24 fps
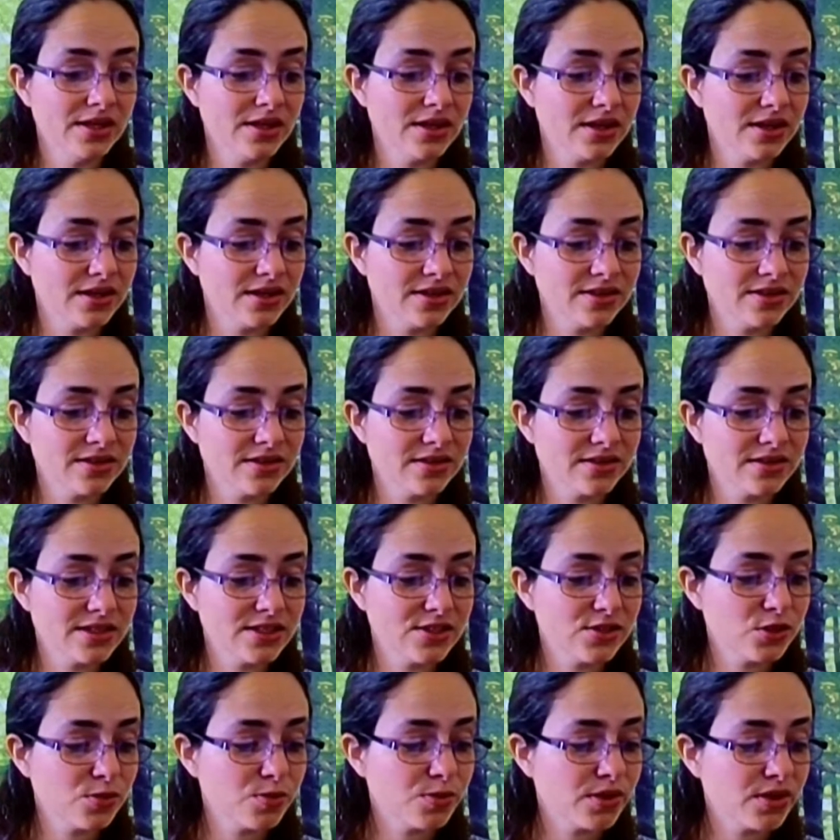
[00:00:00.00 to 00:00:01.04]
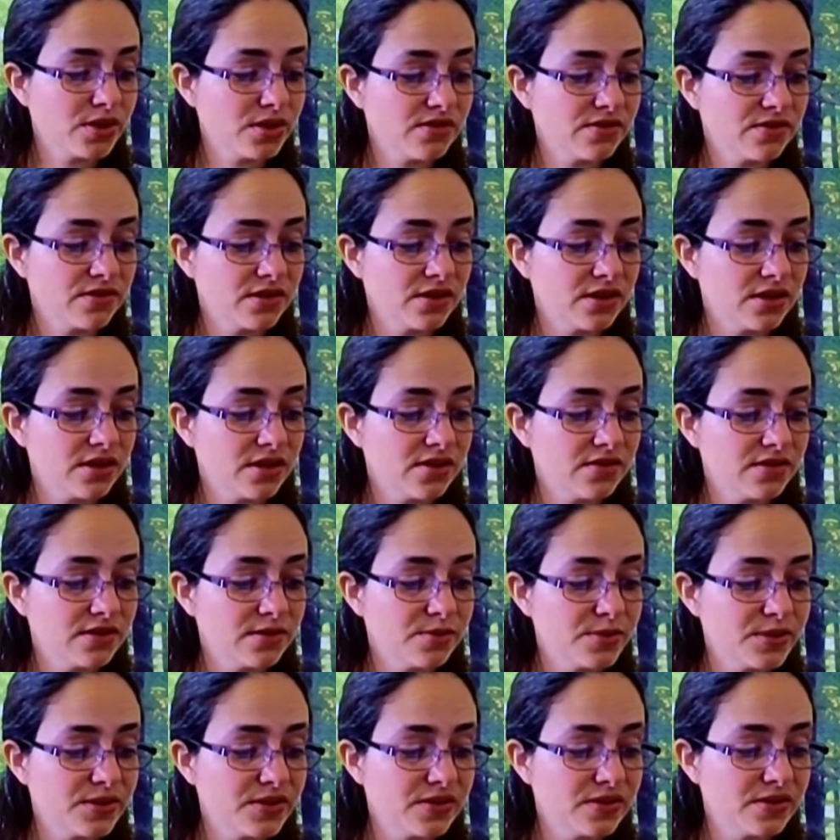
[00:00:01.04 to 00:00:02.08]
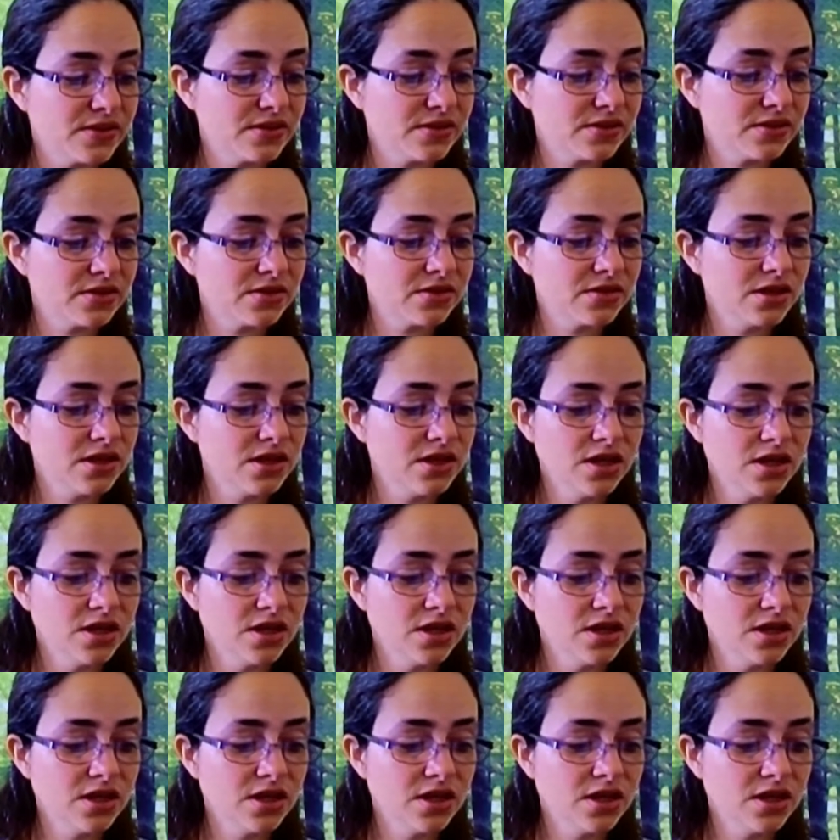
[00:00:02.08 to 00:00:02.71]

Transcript: and is an essential part of our lives and businesses.